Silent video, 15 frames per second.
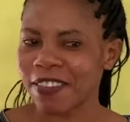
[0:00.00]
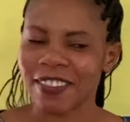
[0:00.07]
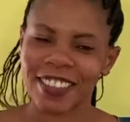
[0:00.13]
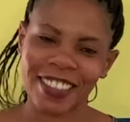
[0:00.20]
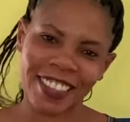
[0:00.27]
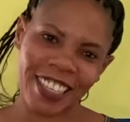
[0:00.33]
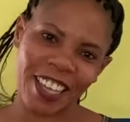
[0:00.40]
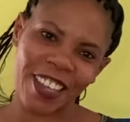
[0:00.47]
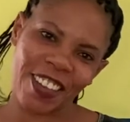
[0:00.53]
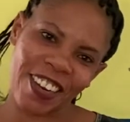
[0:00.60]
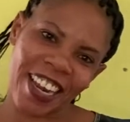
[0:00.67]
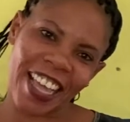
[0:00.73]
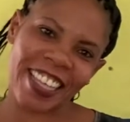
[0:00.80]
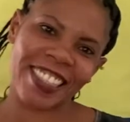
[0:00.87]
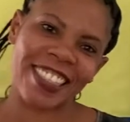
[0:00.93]
See you
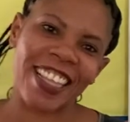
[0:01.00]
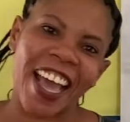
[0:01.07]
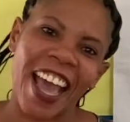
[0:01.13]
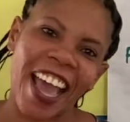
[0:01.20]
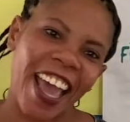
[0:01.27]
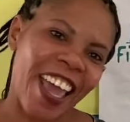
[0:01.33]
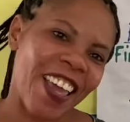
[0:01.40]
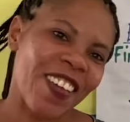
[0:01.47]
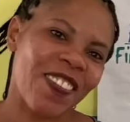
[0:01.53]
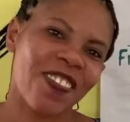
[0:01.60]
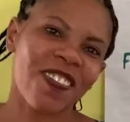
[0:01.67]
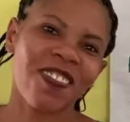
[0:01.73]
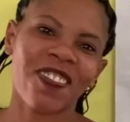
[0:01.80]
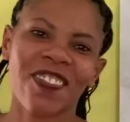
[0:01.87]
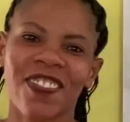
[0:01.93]
next time.